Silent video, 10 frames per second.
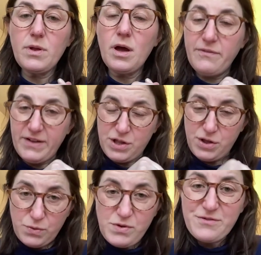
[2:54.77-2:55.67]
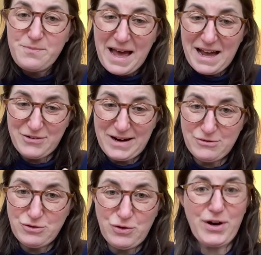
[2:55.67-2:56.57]
of its use of
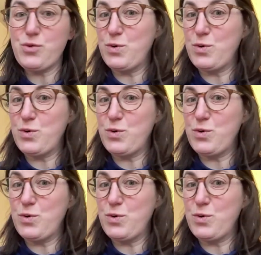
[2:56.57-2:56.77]
background noise,